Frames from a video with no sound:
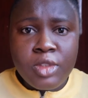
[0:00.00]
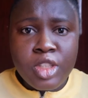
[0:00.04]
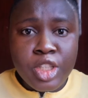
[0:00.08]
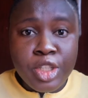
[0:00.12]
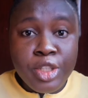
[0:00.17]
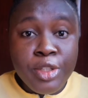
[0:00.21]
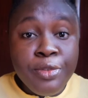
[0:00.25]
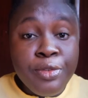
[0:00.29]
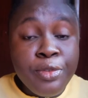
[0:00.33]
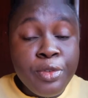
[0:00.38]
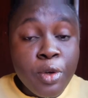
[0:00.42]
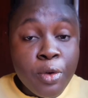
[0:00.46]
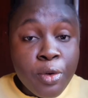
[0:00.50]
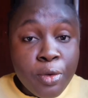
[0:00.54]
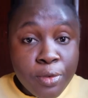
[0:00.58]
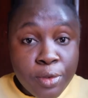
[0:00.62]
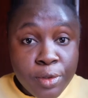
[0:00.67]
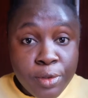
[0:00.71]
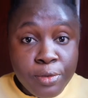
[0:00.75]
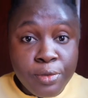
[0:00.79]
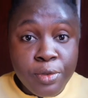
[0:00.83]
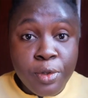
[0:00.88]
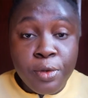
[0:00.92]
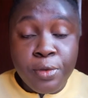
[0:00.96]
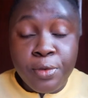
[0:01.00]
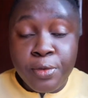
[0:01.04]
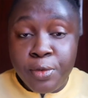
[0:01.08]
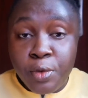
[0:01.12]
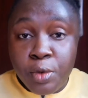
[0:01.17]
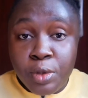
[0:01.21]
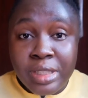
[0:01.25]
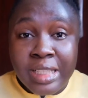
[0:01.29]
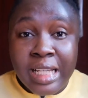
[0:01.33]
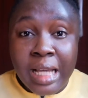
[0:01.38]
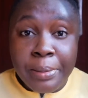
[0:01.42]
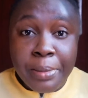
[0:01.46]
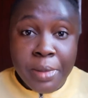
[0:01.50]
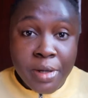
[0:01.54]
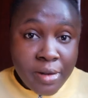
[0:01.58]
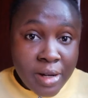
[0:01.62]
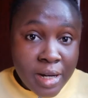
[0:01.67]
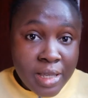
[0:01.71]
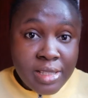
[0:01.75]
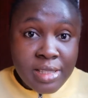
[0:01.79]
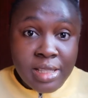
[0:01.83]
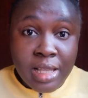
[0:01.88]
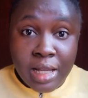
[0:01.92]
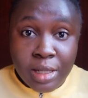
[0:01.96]
If your phone camera
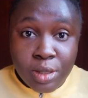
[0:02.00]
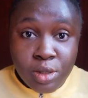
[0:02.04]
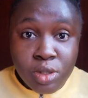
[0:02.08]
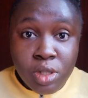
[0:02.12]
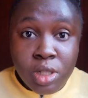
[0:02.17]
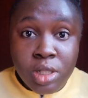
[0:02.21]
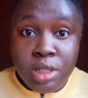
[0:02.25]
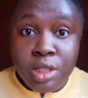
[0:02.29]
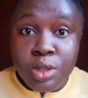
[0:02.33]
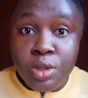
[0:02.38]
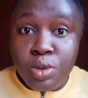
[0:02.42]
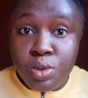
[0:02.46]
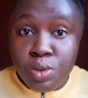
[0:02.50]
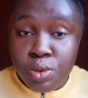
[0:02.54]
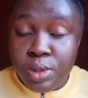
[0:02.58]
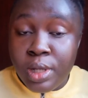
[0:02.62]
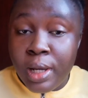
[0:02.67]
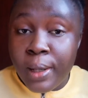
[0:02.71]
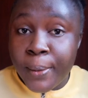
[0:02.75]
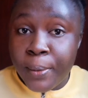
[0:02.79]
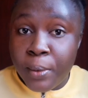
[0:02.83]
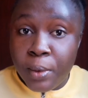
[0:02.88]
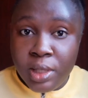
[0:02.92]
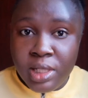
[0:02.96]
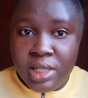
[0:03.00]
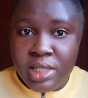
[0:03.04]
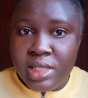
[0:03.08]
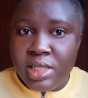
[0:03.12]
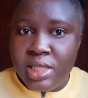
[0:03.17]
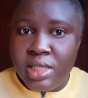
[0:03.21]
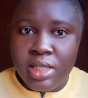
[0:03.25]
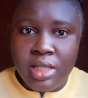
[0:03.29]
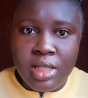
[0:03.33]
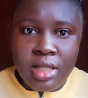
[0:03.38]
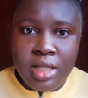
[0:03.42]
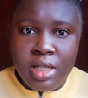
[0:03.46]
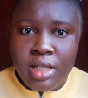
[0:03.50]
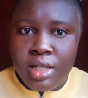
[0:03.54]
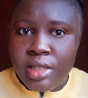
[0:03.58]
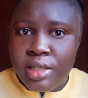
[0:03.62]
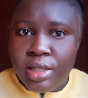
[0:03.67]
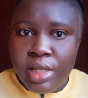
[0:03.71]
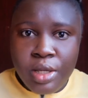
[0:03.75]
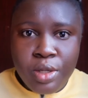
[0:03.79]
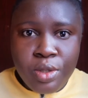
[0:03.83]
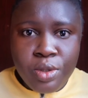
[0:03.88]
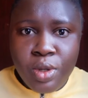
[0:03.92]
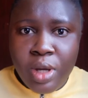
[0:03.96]
is actually good and quality,
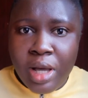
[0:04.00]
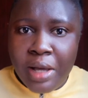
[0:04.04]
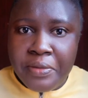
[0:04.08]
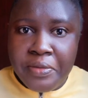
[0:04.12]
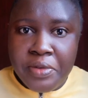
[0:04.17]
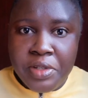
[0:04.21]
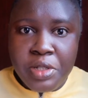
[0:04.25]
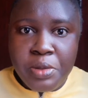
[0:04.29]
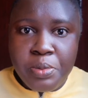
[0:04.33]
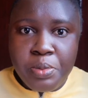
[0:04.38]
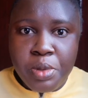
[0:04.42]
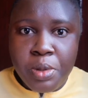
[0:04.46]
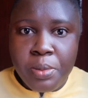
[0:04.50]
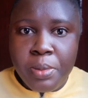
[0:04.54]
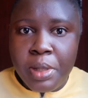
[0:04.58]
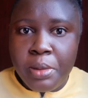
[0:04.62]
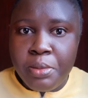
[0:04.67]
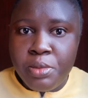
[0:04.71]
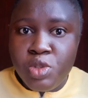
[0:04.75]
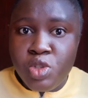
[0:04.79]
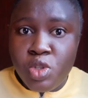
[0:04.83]
then you don't have any problem.